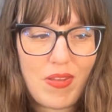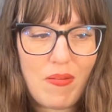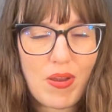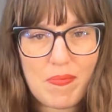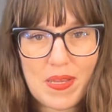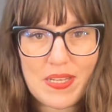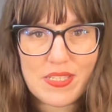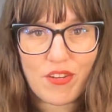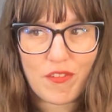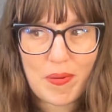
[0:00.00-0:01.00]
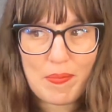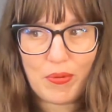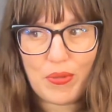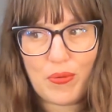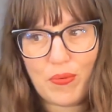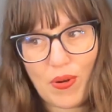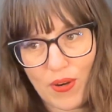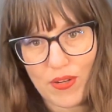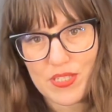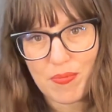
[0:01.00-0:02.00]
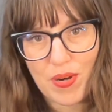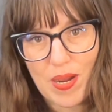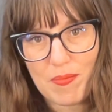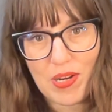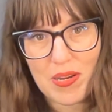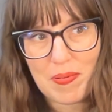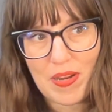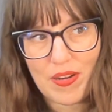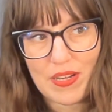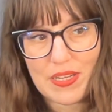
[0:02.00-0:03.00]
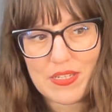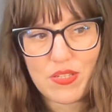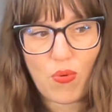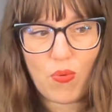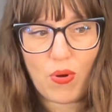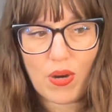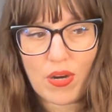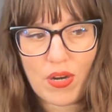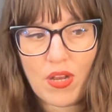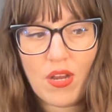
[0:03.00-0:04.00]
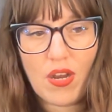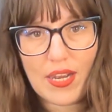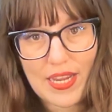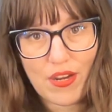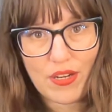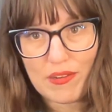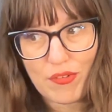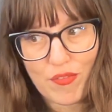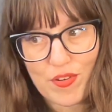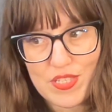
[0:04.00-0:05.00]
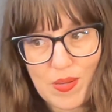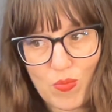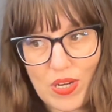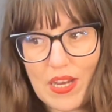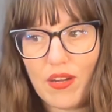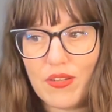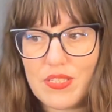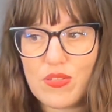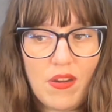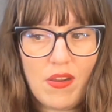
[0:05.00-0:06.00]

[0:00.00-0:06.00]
It might be easier for people who aren't a primary parent or caregiver for someone else.